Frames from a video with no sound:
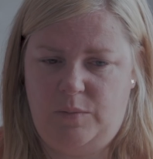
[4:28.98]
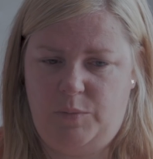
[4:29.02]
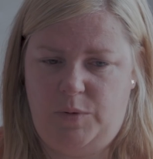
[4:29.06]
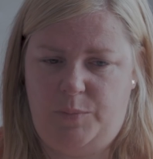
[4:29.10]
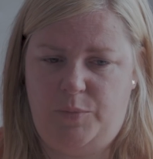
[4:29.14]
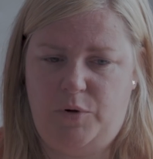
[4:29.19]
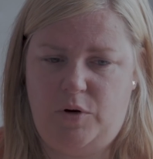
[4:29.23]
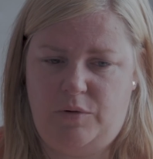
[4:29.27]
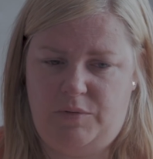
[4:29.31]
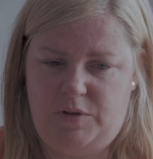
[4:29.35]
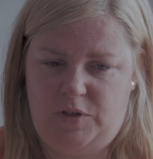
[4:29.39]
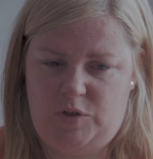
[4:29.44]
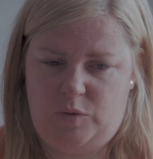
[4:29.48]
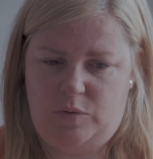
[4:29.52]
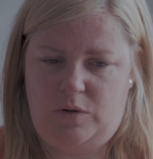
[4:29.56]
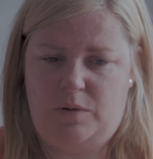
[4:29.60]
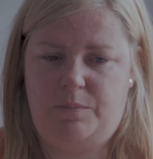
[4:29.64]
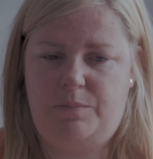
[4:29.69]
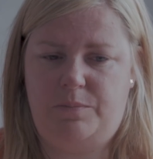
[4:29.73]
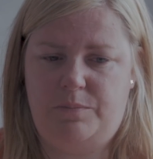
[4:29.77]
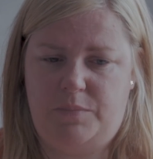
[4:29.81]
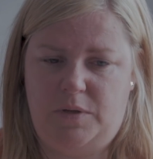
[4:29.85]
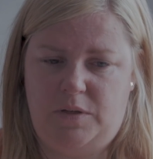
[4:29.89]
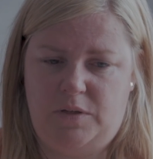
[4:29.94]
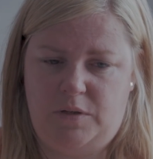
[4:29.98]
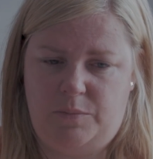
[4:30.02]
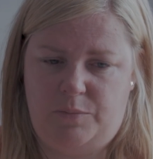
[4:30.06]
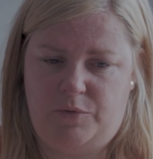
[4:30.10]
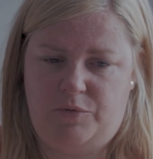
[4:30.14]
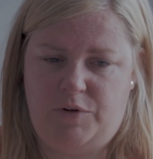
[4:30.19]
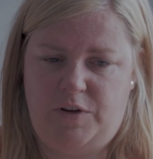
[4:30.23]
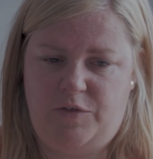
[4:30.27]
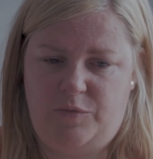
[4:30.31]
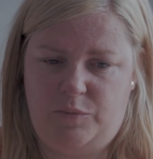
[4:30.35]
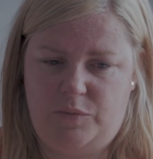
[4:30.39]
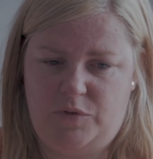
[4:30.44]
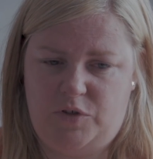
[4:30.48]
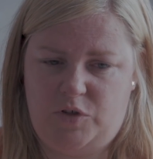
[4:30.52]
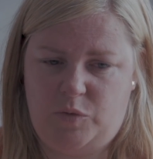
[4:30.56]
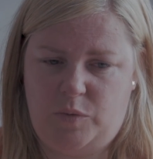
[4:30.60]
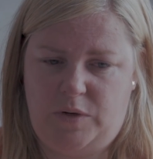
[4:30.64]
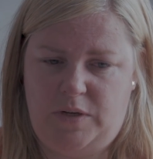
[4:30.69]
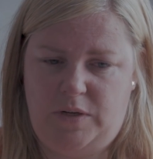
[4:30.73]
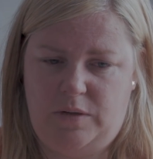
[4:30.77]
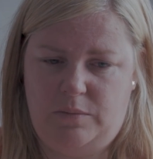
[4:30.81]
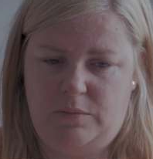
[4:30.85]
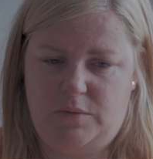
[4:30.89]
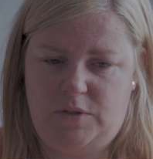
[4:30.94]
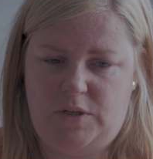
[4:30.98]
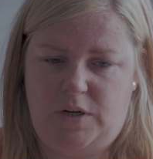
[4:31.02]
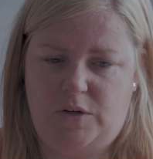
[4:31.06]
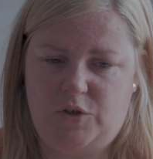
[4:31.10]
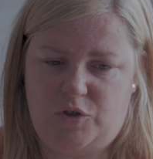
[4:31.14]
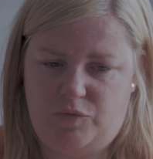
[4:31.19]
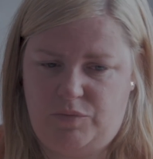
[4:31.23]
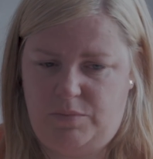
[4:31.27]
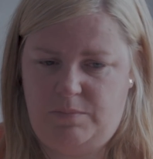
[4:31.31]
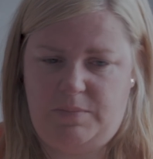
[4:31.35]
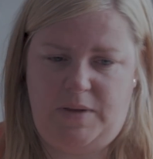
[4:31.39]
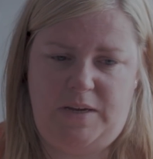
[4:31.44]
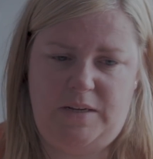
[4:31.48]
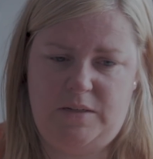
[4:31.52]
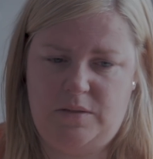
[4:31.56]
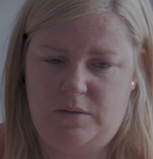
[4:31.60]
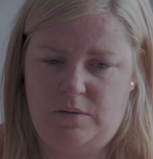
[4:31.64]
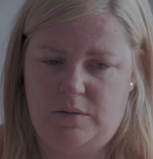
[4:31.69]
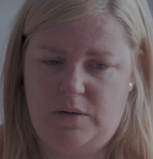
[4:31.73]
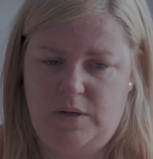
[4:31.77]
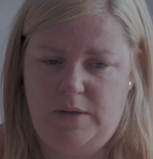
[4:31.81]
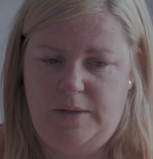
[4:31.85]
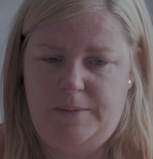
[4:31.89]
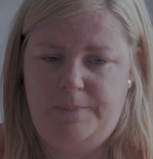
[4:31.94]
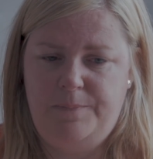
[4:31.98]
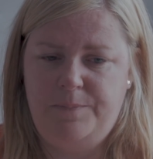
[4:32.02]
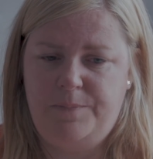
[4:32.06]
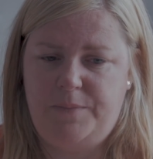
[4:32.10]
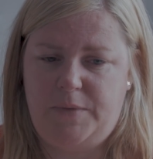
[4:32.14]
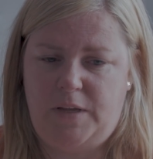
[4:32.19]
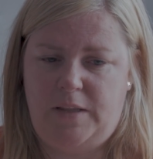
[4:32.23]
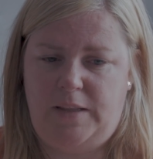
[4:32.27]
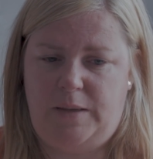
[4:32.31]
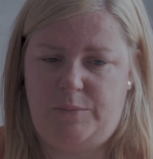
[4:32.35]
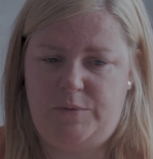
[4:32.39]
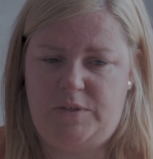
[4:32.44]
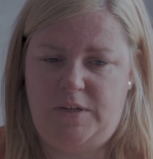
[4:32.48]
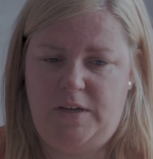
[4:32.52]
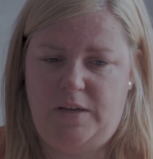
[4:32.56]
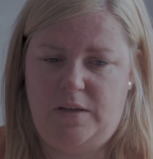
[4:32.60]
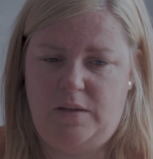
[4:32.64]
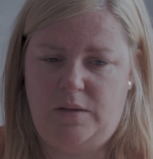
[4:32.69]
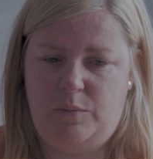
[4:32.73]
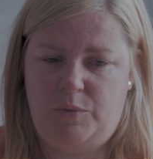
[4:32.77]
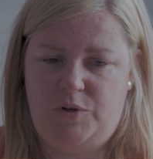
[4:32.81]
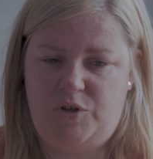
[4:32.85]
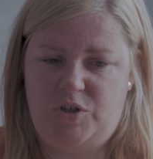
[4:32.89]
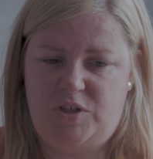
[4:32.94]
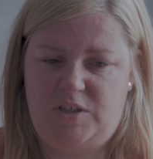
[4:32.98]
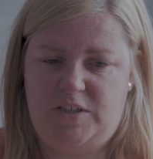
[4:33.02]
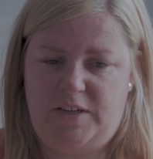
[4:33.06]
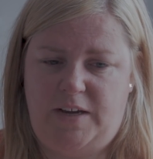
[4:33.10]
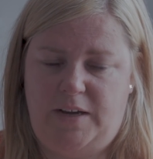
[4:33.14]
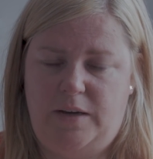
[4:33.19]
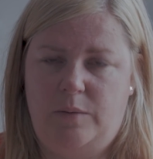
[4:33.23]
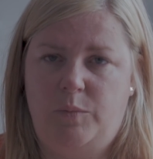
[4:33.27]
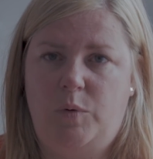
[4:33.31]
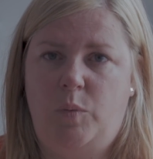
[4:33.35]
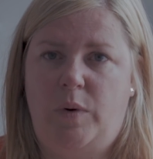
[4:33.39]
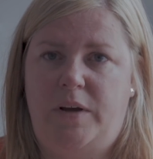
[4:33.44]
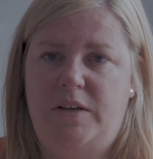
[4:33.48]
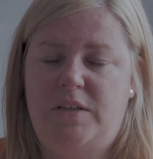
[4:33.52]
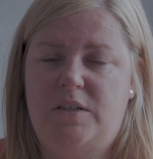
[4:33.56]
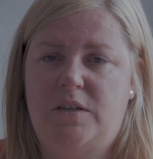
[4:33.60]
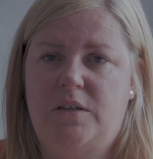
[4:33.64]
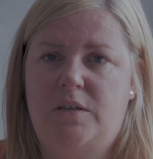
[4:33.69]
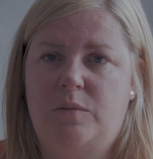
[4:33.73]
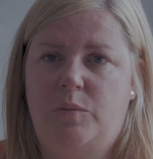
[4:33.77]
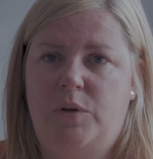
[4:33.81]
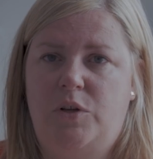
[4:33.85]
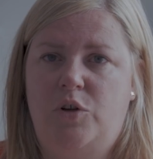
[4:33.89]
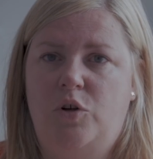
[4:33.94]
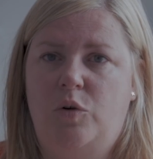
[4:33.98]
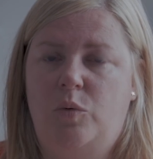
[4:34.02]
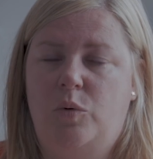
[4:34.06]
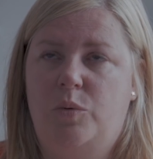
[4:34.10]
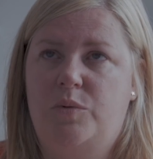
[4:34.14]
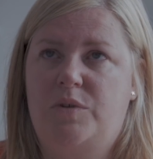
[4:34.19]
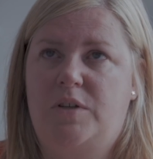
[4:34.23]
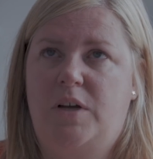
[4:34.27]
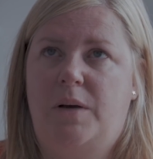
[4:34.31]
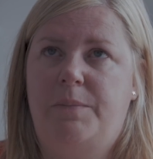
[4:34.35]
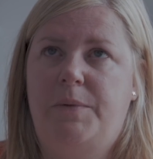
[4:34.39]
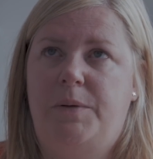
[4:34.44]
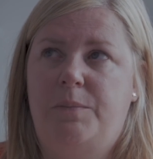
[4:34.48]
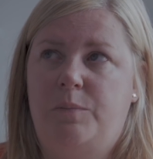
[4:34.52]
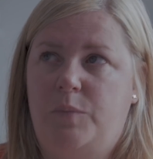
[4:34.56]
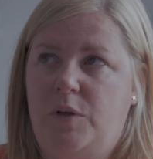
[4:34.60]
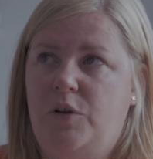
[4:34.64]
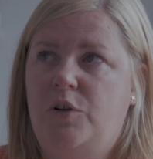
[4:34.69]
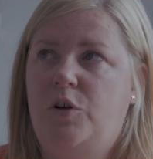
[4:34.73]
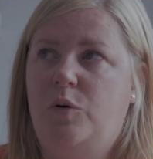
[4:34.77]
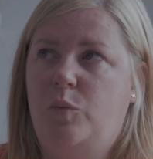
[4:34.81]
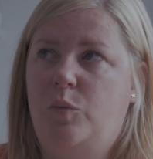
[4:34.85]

then we put her in the bereavement suite and tucked her in bed, and that was it. And then we just sat and we waited, and we knew what was coming. We knew